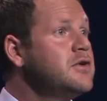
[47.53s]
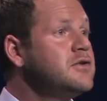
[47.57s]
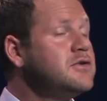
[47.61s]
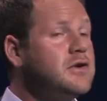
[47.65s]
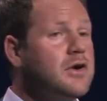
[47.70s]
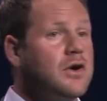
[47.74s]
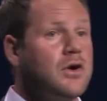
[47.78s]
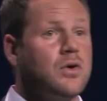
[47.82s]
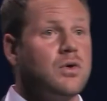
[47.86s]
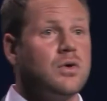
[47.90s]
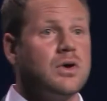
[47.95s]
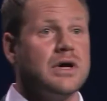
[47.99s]

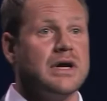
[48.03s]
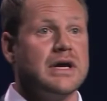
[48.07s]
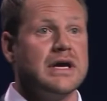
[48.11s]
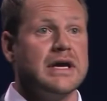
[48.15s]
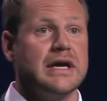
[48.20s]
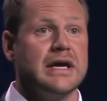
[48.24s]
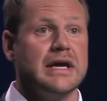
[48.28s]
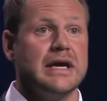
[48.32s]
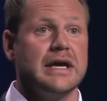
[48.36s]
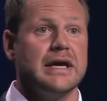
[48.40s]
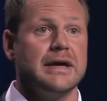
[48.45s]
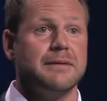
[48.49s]
So
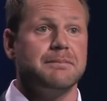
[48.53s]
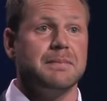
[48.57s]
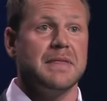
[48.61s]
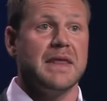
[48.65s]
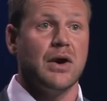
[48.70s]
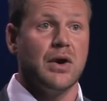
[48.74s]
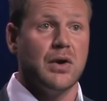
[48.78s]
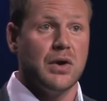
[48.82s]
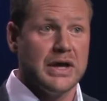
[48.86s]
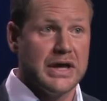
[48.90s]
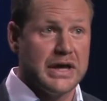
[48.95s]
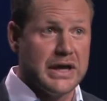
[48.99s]

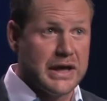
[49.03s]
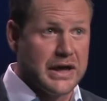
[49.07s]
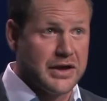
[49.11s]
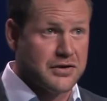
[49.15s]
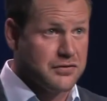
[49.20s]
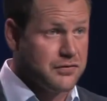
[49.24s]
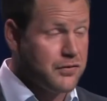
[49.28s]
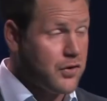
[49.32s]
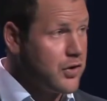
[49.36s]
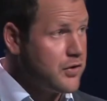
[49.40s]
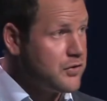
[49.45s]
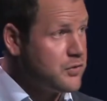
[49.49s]
as
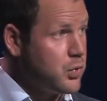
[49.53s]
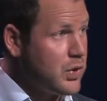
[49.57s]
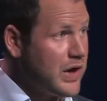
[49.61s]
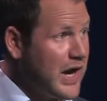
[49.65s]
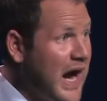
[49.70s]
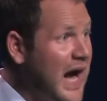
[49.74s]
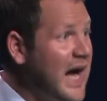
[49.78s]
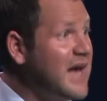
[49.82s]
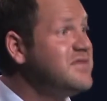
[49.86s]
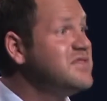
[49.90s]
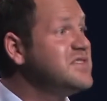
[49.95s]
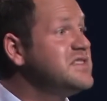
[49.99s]
far as what
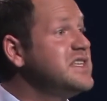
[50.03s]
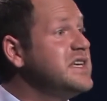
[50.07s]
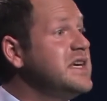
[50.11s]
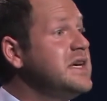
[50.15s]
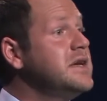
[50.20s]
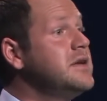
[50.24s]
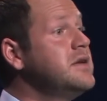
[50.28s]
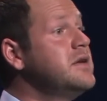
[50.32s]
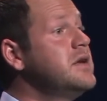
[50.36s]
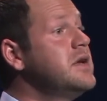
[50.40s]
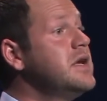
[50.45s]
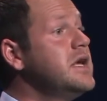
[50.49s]
I've
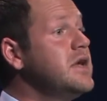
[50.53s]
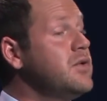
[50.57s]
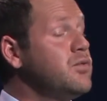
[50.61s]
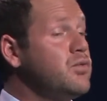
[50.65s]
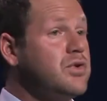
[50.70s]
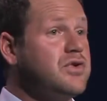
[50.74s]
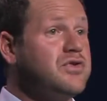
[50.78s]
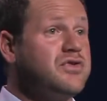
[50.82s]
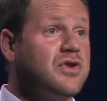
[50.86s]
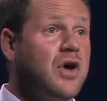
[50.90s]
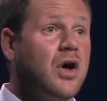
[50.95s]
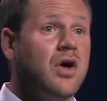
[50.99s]
seen in
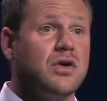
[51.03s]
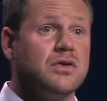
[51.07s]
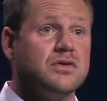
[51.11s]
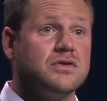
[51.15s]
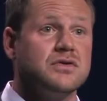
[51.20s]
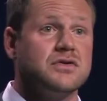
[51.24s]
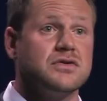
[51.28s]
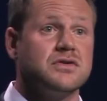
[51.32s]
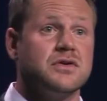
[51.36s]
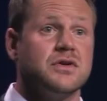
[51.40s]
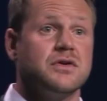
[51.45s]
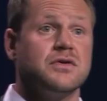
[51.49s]
results
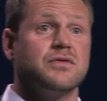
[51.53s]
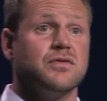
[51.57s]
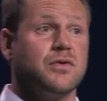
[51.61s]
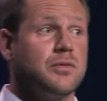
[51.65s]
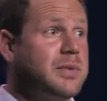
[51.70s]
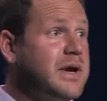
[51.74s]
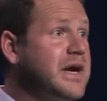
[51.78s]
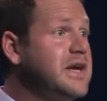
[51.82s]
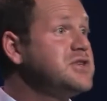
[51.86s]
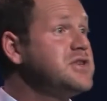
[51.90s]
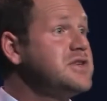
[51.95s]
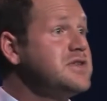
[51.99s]
for
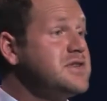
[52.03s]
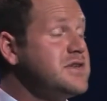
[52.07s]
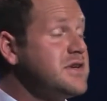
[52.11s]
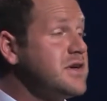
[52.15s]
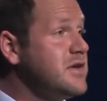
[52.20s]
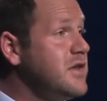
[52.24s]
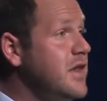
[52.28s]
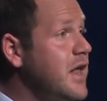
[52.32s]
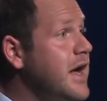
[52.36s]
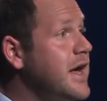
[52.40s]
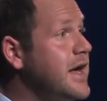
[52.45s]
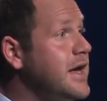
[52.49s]
patients and
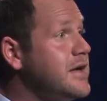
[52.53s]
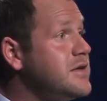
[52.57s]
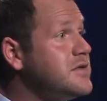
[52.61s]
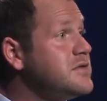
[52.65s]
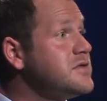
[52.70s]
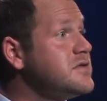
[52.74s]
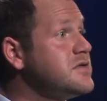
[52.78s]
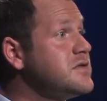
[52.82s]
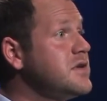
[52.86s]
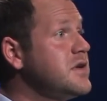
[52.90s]
clients,